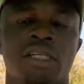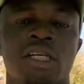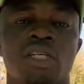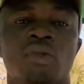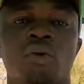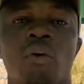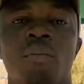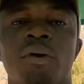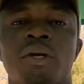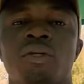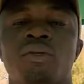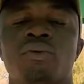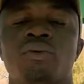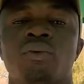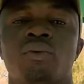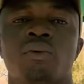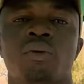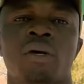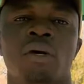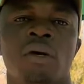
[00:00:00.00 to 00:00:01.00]
as compared
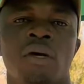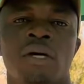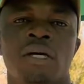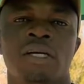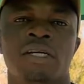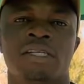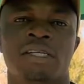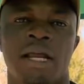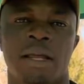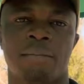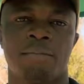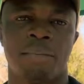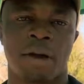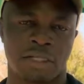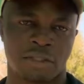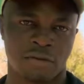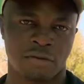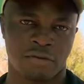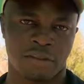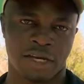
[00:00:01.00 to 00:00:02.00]
to dry
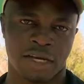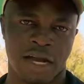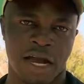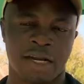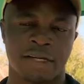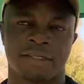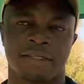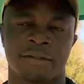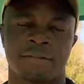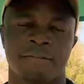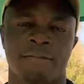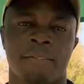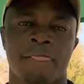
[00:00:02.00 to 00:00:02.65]
parts of the country.